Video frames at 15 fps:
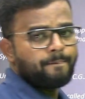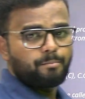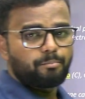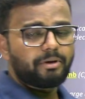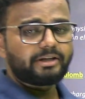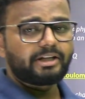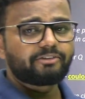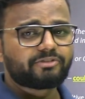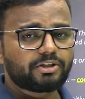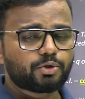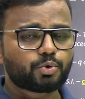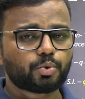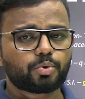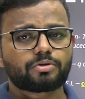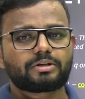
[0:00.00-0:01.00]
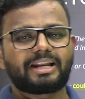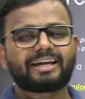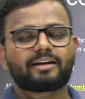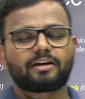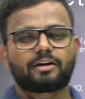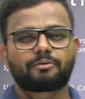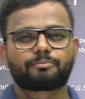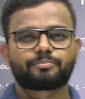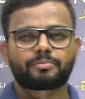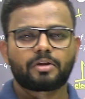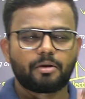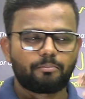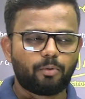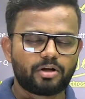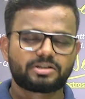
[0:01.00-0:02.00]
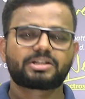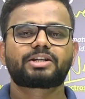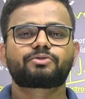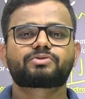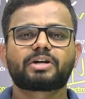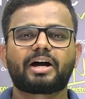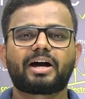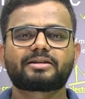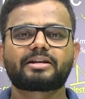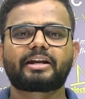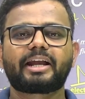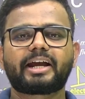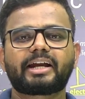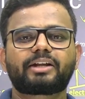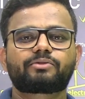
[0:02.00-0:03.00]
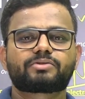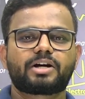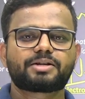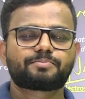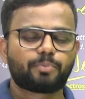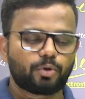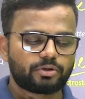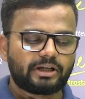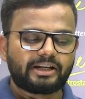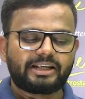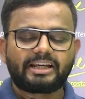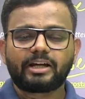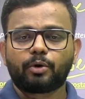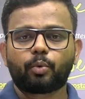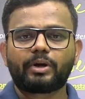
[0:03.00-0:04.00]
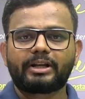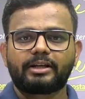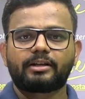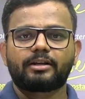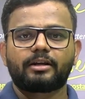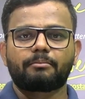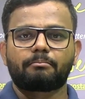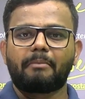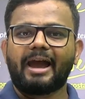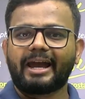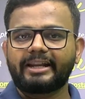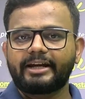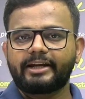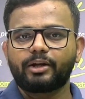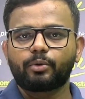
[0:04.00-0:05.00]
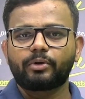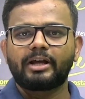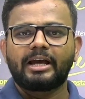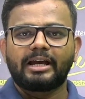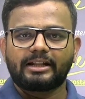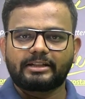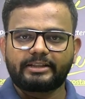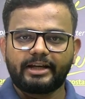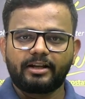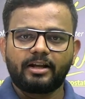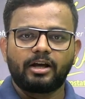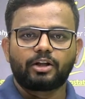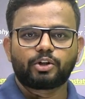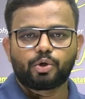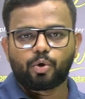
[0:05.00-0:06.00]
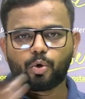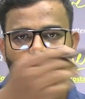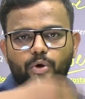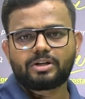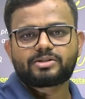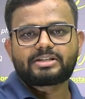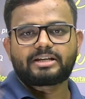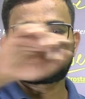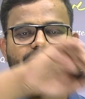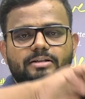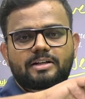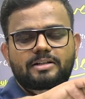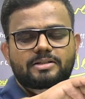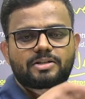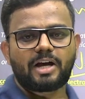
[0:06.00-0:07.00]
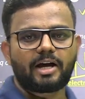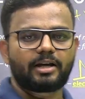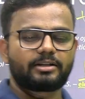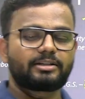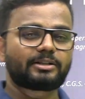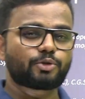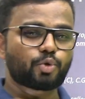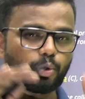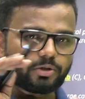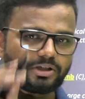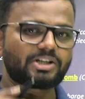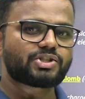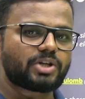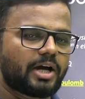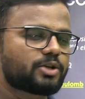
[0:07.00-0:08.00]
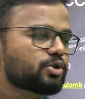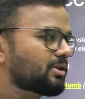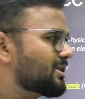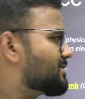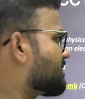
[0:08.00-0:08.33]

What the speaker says: But if the two, like positive charge and negative charge, both are equal in magnitude, then the whole charge, the total charge on the